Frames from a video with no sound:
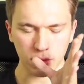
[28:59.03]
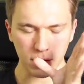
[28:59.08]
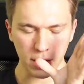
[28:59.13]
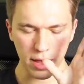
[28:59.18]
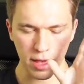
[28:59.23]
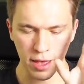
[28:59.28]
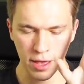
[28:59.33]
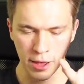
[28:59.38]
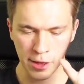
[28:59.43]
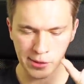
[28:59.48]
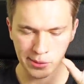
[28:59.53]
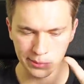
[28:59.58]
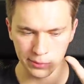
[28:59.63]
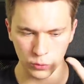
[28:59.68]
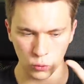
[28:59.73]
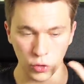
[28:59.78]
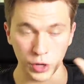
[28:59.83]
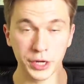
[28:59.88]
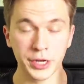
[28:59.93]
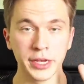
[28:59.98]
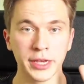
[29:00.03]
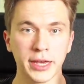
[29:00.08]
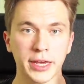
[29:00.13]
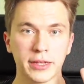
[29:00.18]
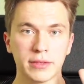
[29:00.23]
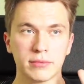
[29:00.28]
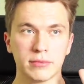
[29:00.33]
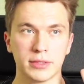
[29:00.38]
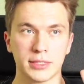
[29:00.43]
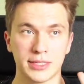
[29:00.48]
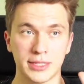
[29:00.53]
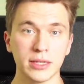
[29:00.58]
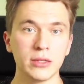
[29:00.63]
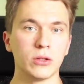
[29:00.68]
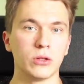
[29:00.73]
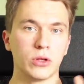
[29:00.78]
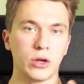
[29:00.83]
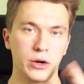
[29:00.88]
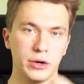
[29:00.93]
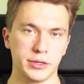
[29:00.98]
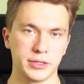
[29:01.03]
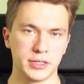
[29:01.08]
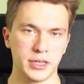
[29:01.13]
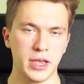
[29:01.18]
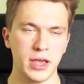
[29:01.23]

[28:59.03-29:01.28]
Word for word: where you can get single cards.